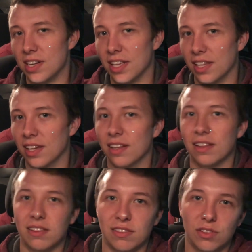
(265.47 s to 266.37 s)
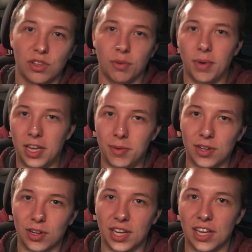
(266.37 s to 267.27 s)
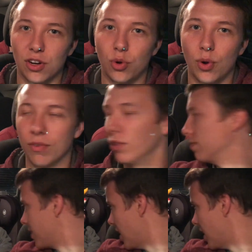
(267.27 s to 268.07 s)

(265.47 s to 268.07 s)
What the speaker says: and then the baby or kid or whoever,